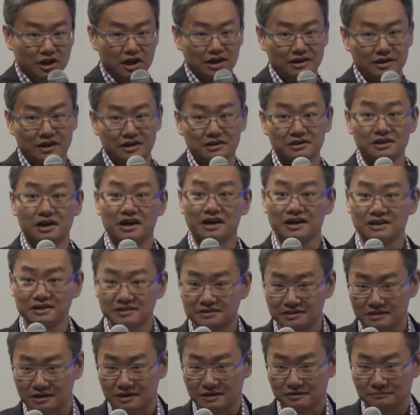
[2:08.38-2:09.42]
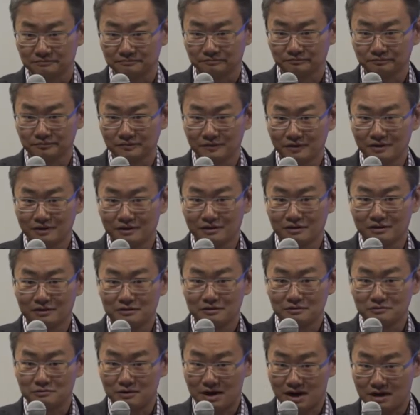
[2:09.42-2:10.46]
China, in Asia,
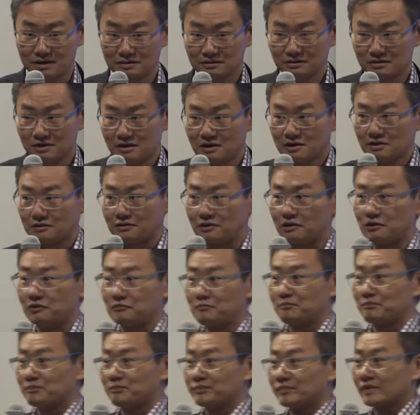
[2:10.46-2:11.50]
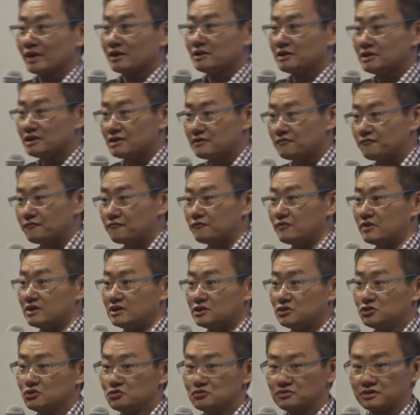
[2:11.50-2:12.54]
right? So if we
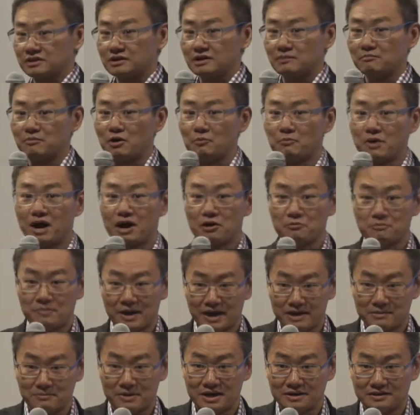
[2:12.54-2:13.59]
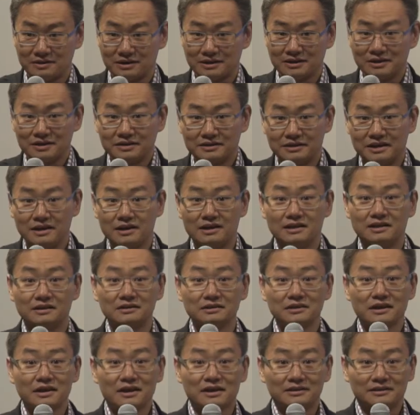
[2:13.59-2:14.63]
use the mobile payment,
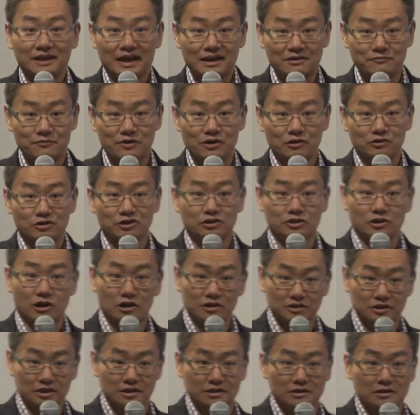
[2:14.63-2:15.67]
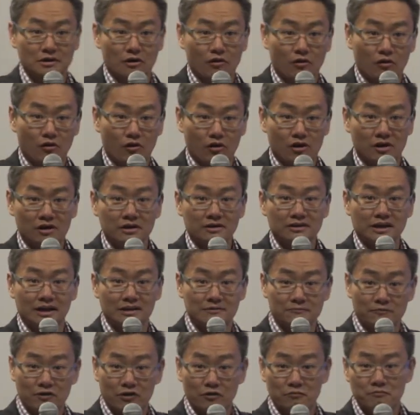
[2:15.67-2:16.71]
then that will shorten or
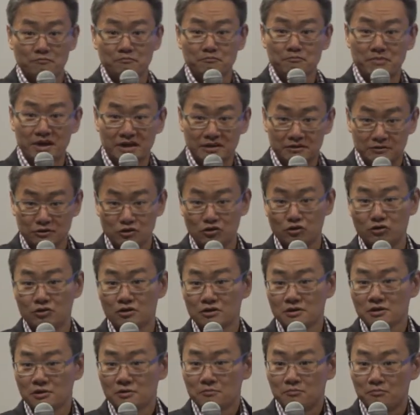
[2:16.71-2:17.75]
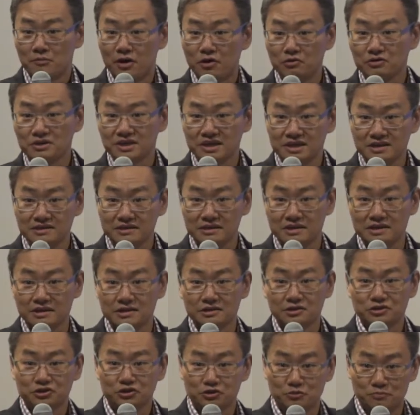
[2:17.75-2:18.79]
that will make you more
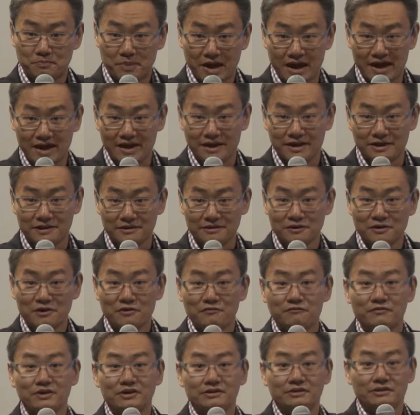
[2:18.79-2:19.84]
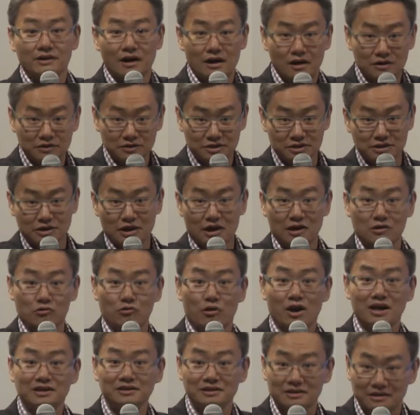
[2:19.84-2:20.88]
easy to pay without a
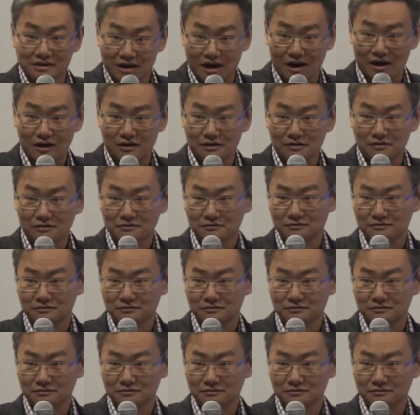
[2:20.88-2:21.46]
credit card.